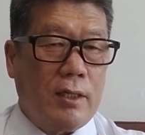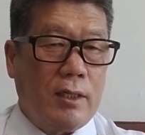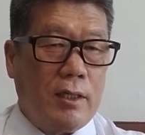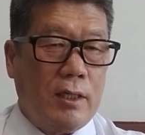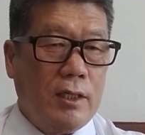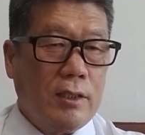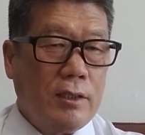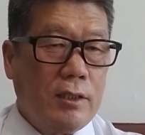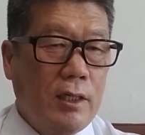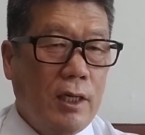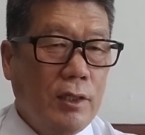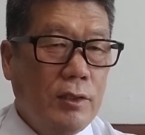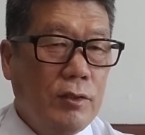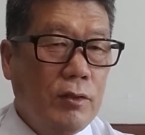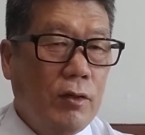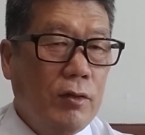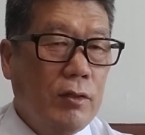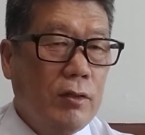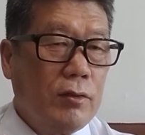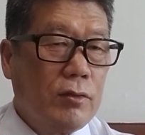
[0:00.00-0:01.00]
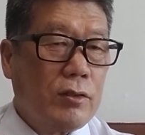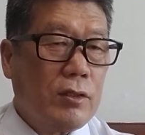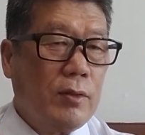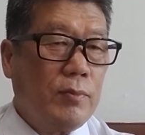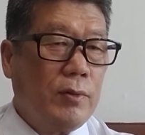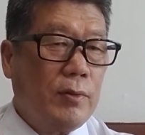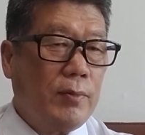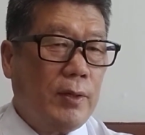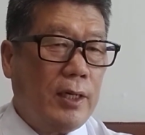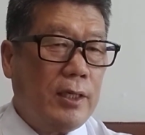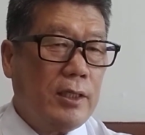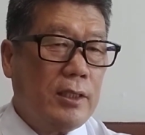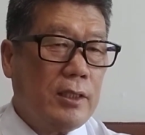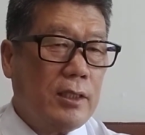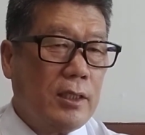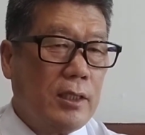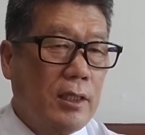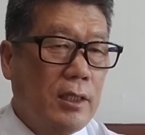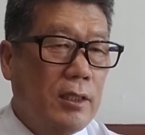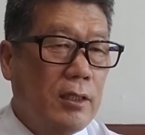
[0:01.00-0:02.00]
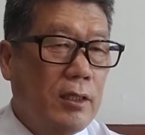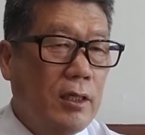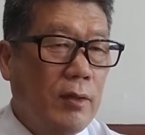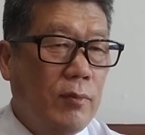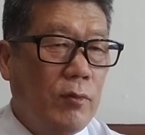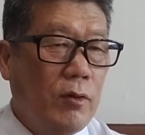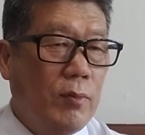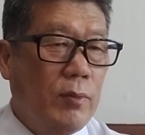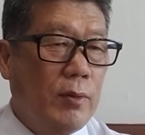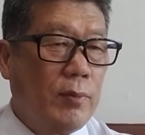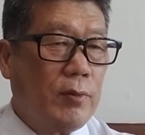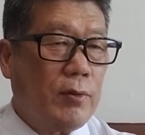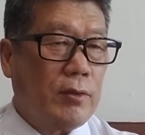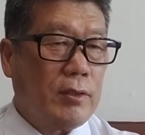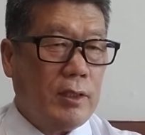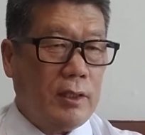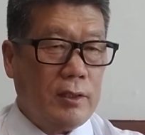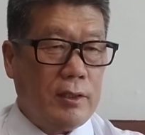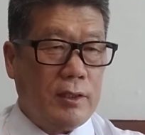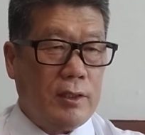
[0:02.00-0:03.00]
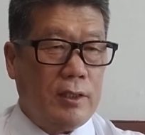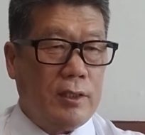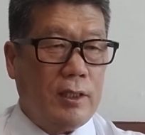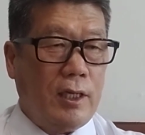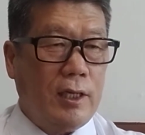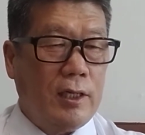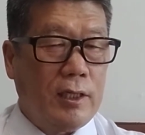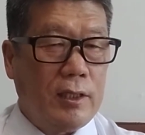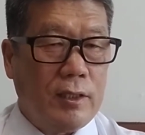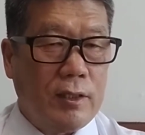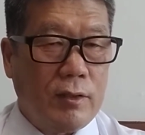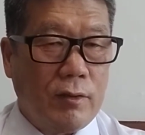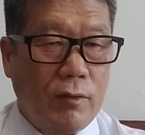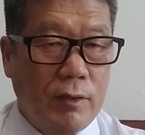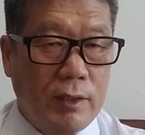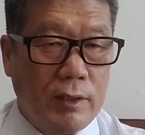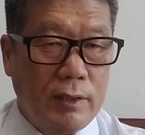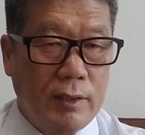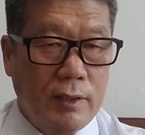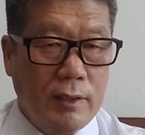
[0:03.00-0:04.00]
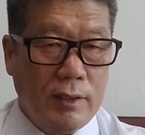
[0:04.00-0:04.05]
Construction supervising in terms of project design and drawing.